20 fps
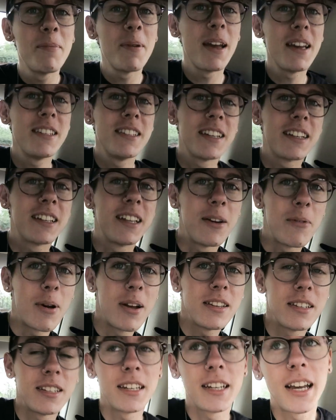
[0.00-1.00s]
She basically
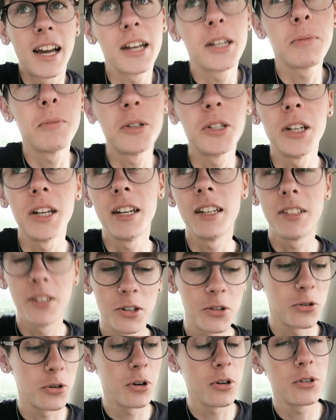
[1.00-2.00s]
went to the cash machine
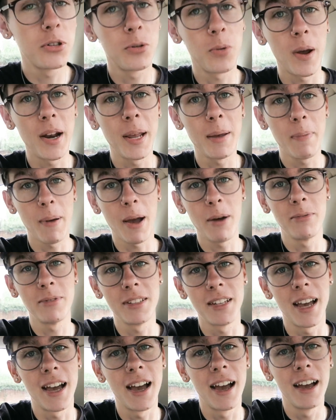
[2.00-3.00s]
to draw £20
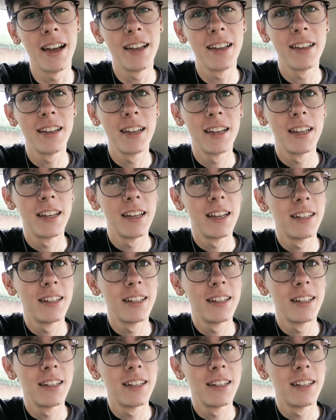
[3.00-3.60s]
out. draw 10.